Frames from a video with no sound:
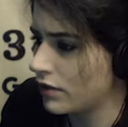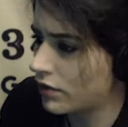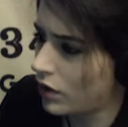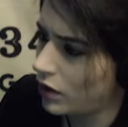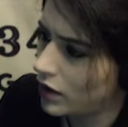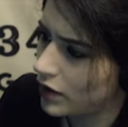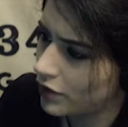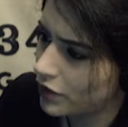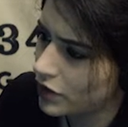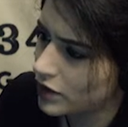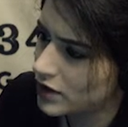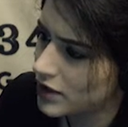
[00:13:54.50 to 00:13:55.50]
Roll of
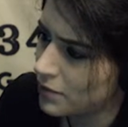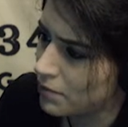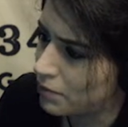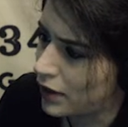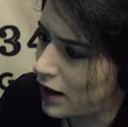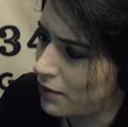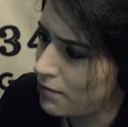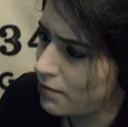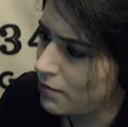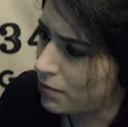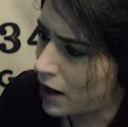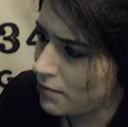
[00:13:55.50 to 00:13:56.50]
thirsty
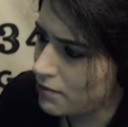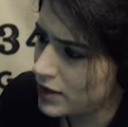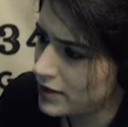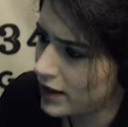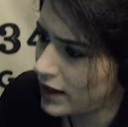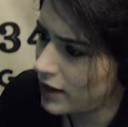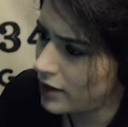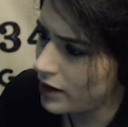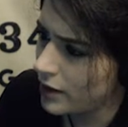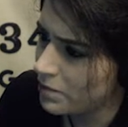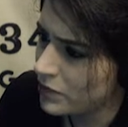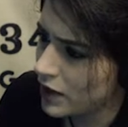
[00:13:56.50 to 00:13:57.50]
bombazine?
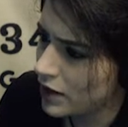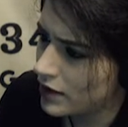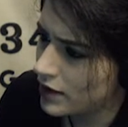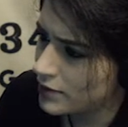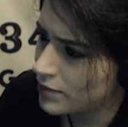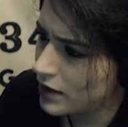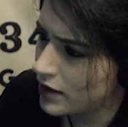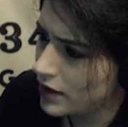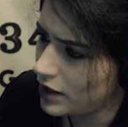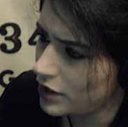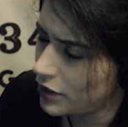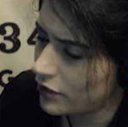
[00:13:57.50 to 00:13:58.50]
This
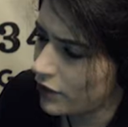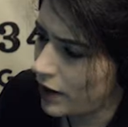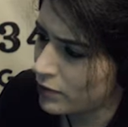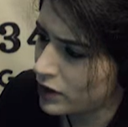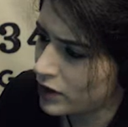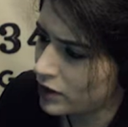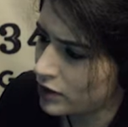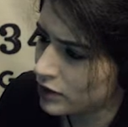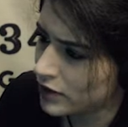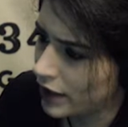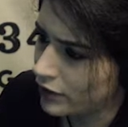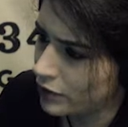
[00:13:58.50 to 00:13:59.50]
midnight-hued fabric
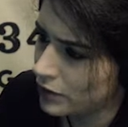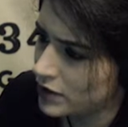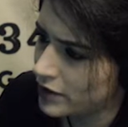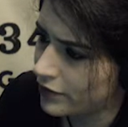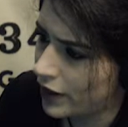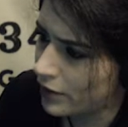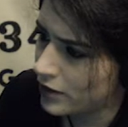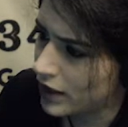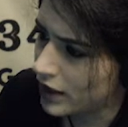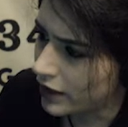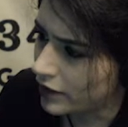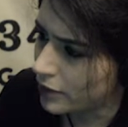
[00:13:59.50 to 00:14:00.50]
glows heavy with devoured
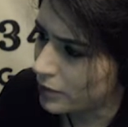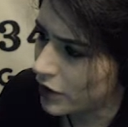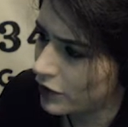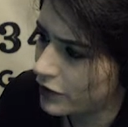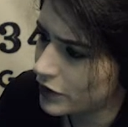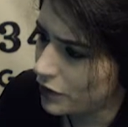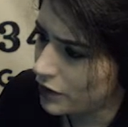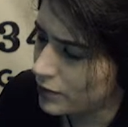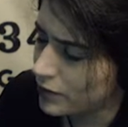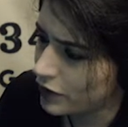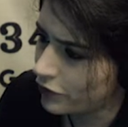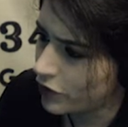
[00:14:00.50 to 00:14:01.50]
light, the perfect
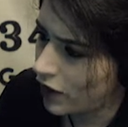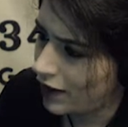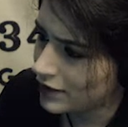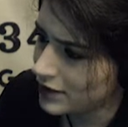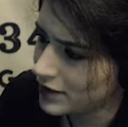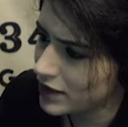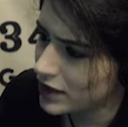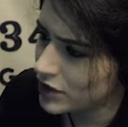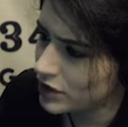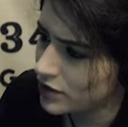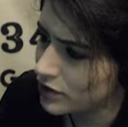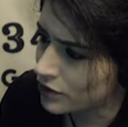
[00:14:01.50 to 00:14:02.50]
ornament for
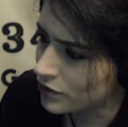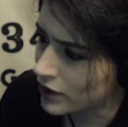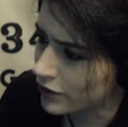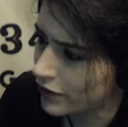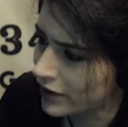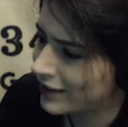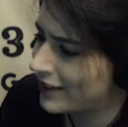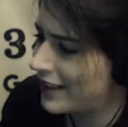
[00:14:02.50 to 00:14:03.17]
ostentatious grief and